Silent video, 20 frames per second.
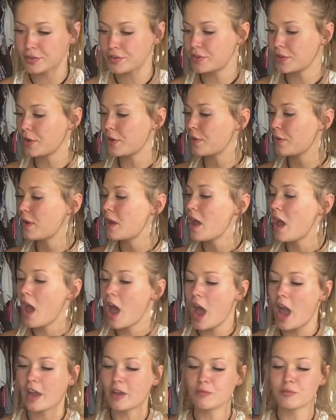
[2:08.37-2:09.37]
So
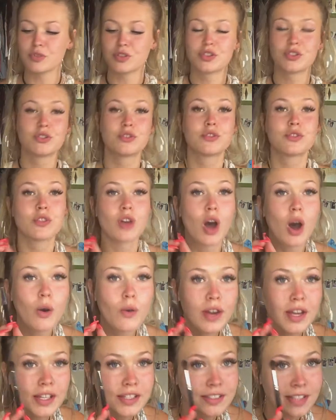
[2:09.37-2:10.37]
I'm so
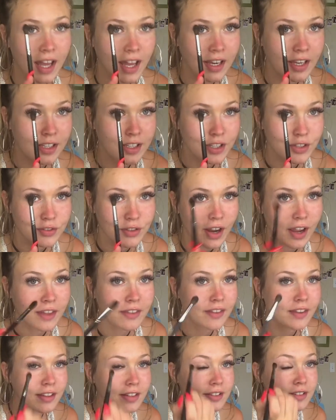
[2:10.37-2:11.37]
excited to try
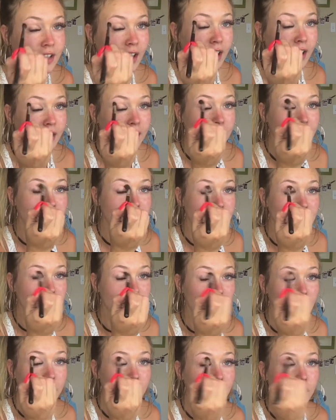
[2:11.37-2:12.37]
this. Like, this is
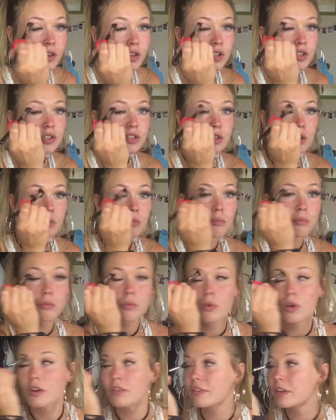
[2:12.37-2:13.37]
my first
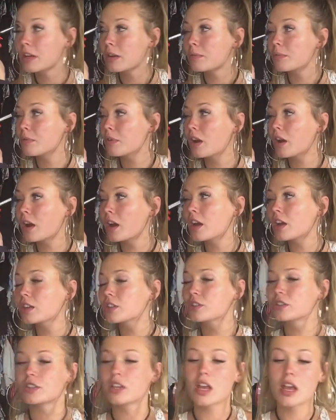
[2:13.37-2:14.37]
Morphe
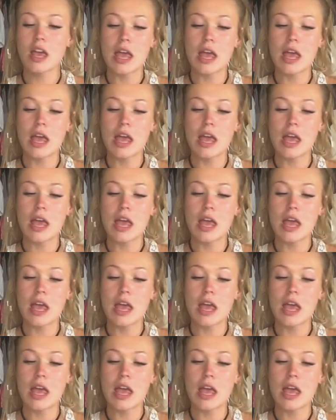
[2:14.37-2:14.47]
brush.